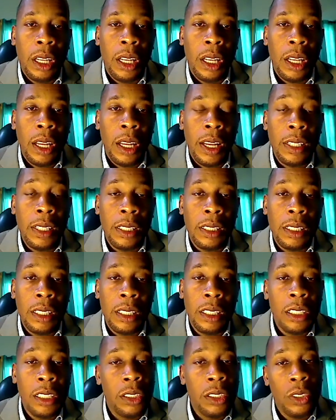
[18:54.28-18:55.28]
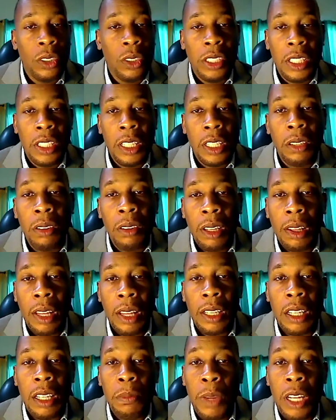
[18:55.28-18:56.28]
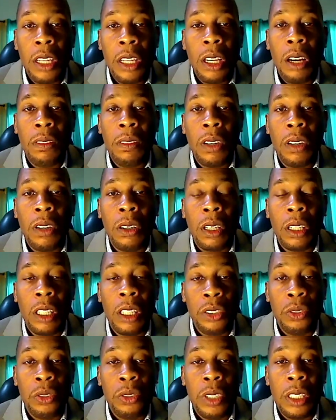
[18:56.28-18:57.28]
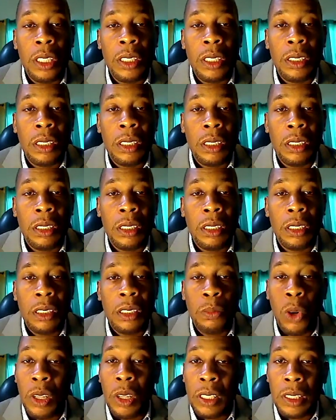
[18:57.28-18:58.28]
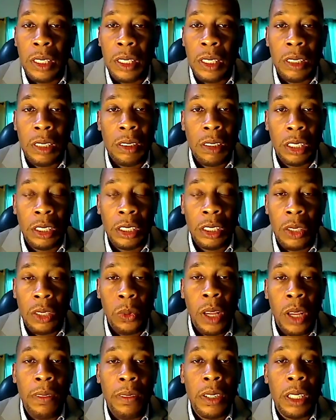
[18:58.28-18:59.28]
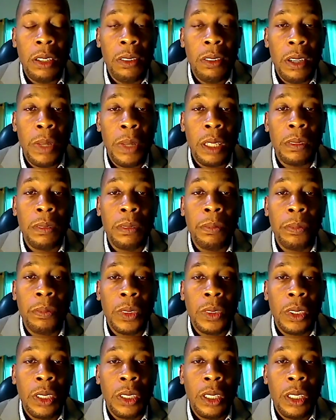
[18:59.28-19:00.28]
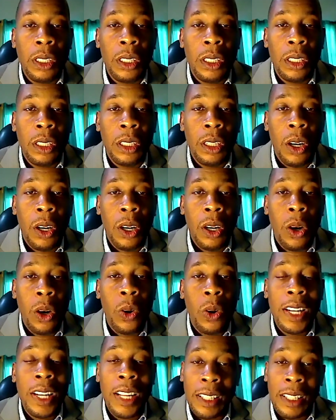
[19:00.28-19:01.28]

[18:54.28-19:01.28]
And it is no secret that in many of our countries, small states such as we have in the Caribbean, our health